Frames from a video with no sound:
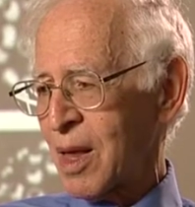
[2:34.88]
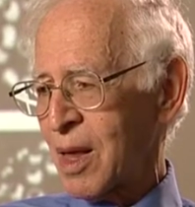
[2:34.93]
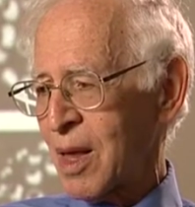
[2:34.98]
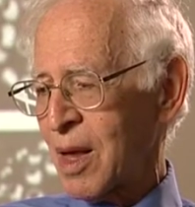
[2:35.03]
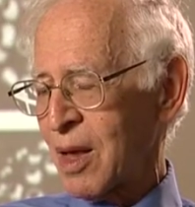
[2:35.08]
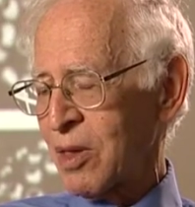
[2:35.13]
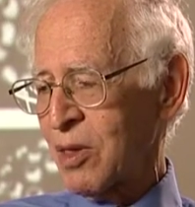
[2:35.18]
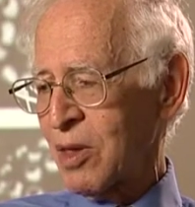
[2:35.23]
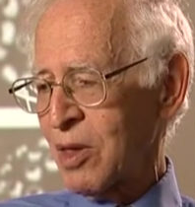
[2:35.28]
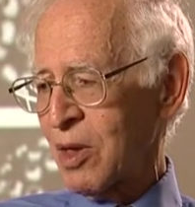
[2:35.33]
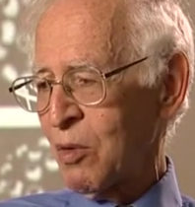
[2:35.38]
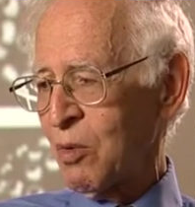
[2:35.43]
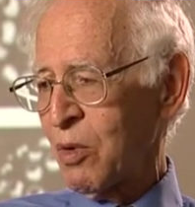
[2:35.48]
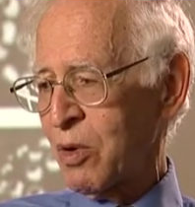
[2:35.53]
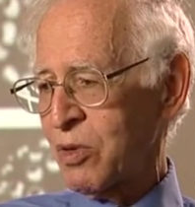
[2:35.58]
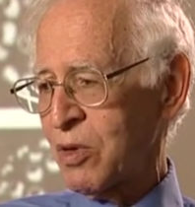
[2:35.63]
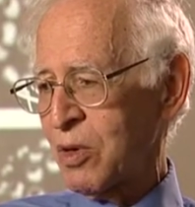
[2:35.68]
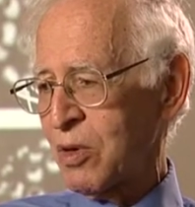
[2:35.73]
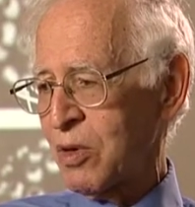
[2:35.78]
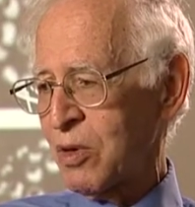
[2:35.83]
I didn't know
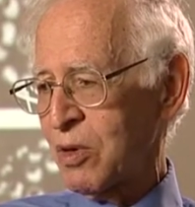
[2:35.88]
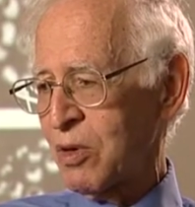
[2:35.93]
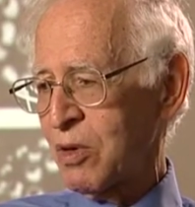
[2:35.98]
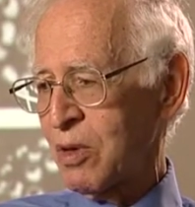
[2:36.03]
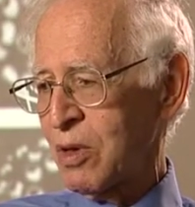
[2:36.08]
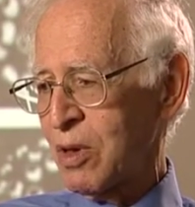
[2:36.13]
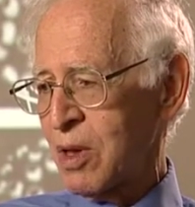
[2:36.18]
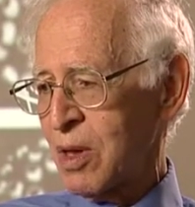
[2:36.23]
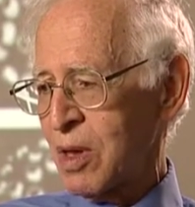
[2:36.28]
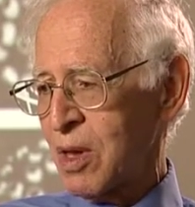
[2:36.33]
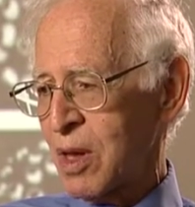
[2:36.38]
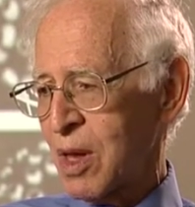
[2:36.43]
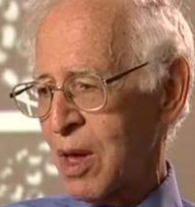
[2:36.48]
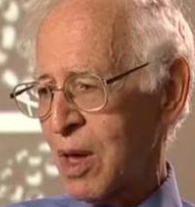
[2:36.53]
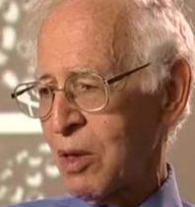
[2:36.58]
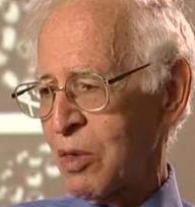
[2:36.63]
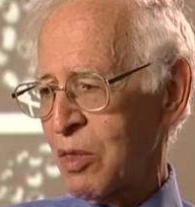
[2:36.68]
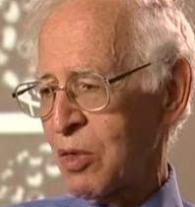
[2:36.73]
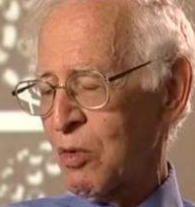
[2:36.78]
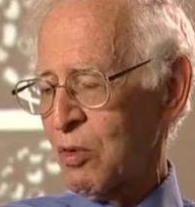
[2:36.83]
what to do.
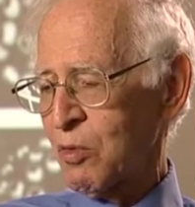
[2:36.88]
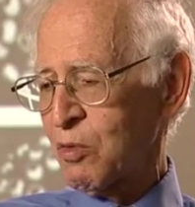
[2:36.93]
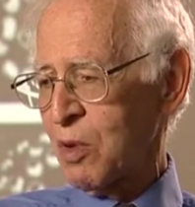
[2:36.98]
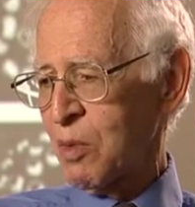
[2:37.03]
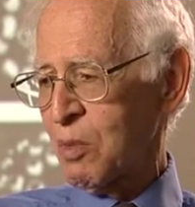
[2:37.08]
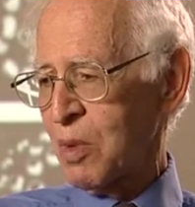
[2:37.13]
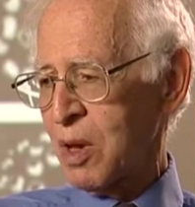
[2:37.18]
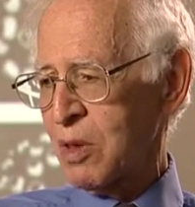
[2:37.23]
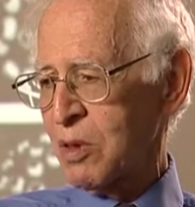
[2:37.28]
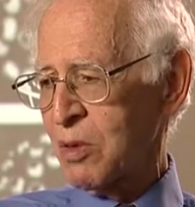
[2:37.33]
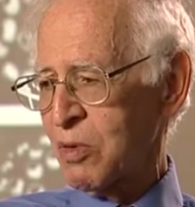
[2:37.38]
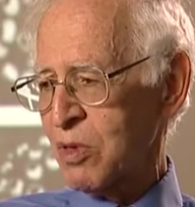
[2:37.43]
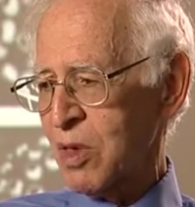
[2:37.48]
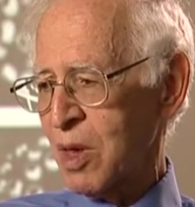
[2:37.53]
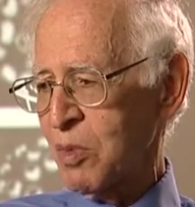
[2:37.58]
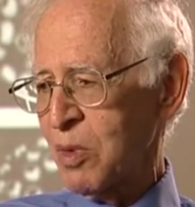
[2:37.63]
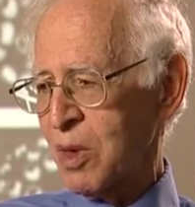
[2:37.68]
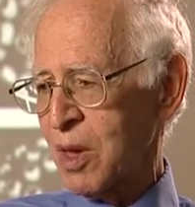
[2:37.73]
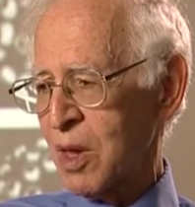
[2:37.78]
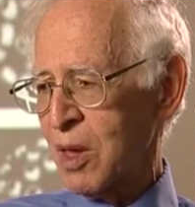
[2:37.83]
I thought we might do
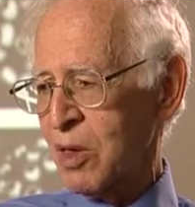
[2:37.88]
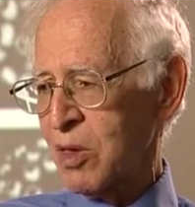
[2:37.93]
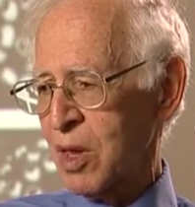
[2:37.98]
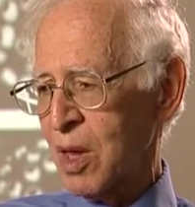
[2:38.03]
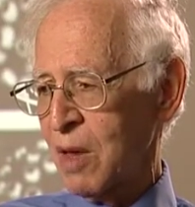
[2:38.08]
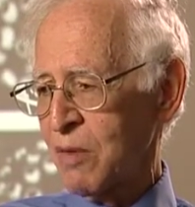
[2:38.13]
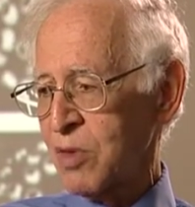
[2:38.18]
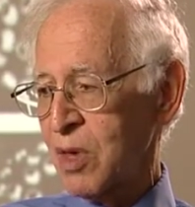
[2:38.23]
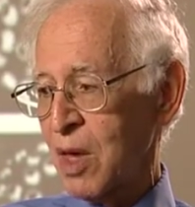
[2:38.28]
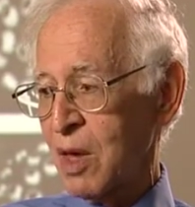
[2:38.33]
something ourselves.